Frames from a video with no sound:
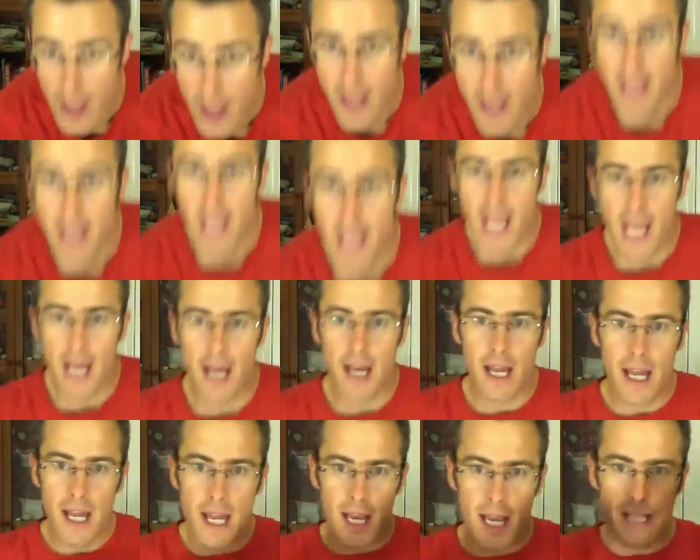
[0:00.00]
here
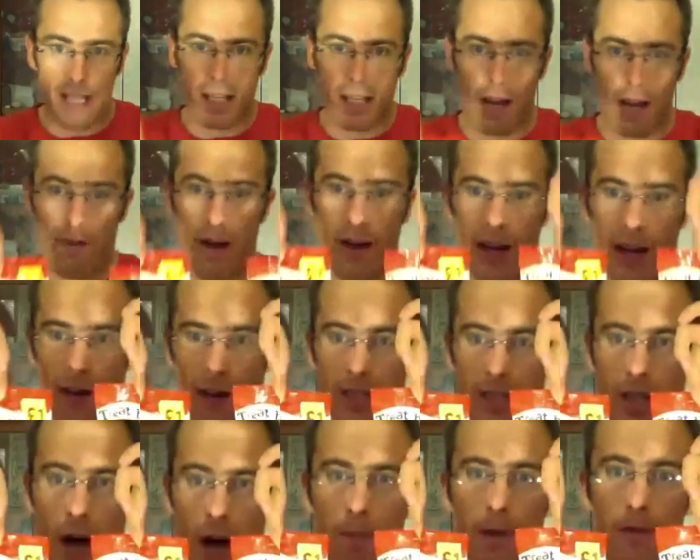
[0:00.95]
is a very clear
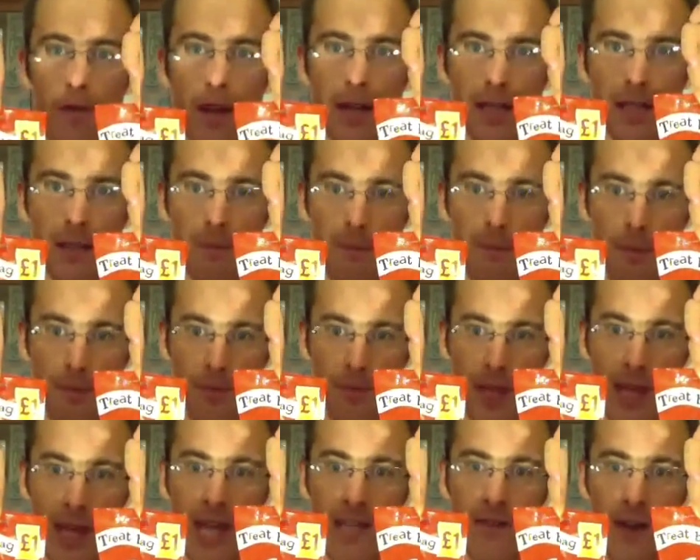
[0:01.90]
example of this.
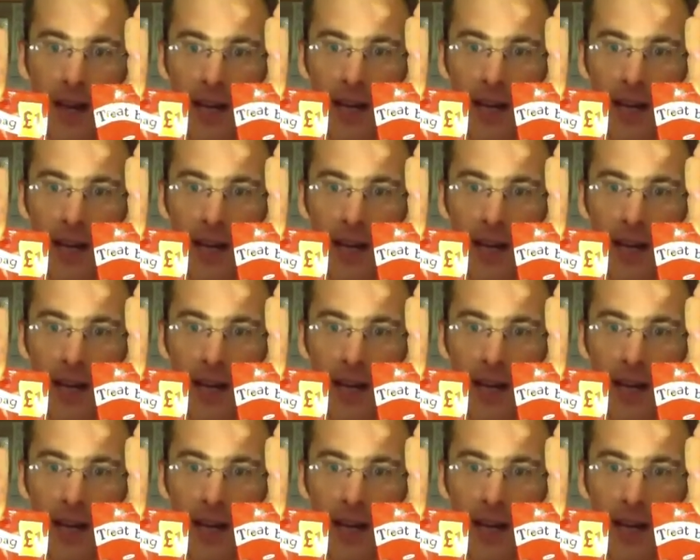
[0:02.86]
So